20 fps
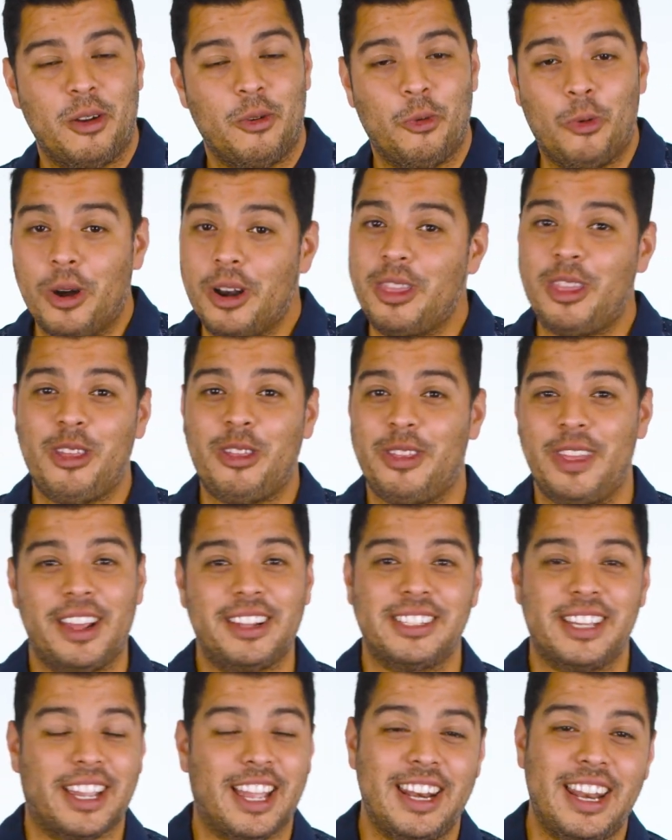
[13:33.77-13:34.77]
One of the
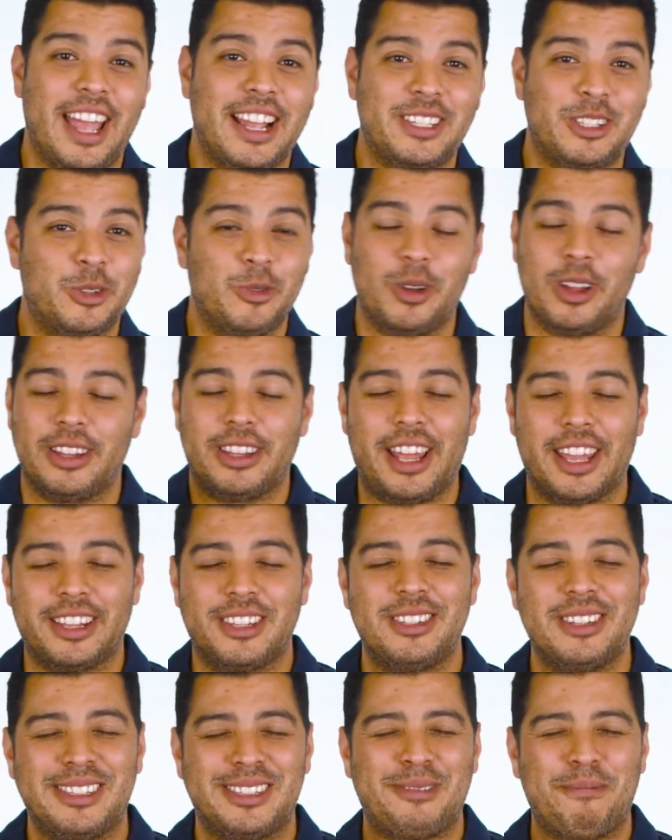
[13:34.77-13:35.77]
things that connects to it,
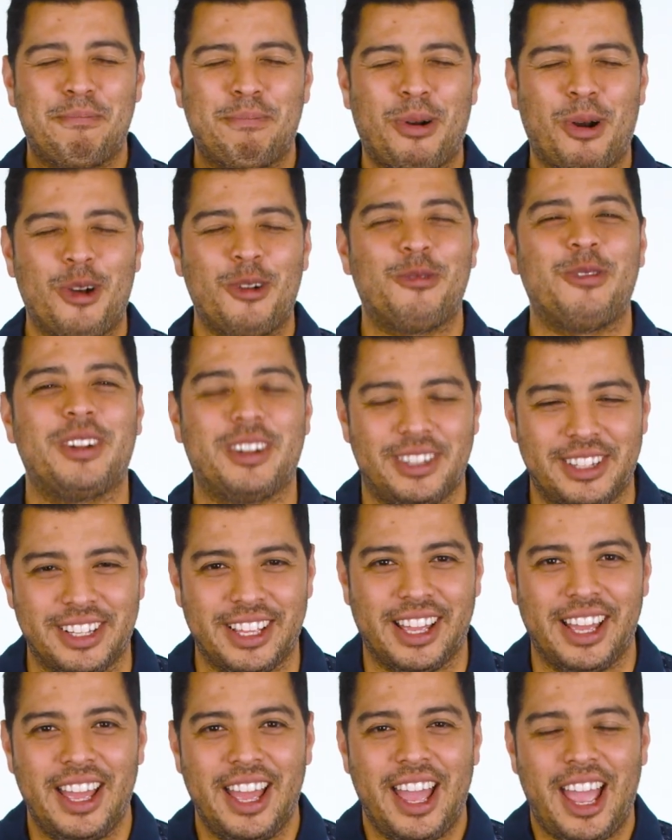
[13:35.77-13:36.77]
like just
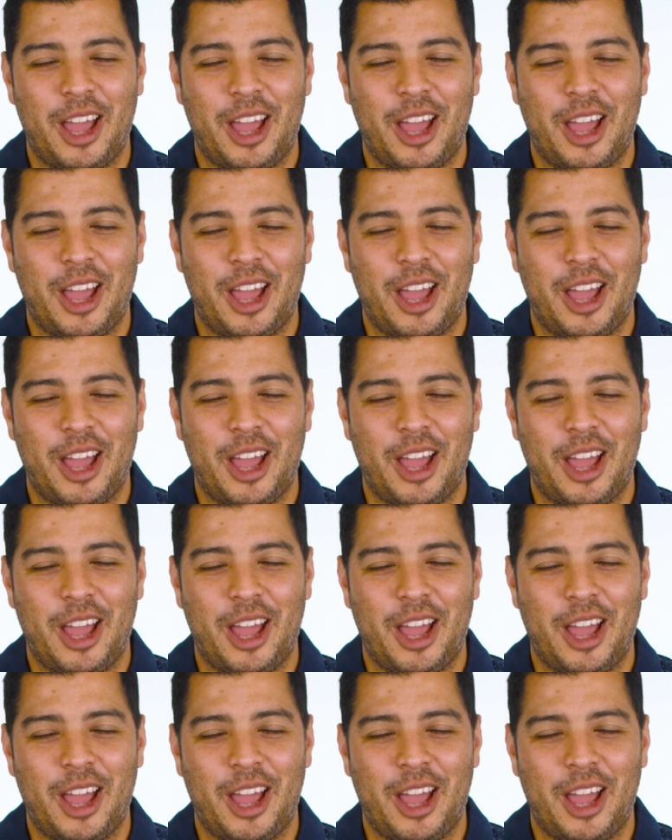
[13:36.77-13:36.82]
perfectly,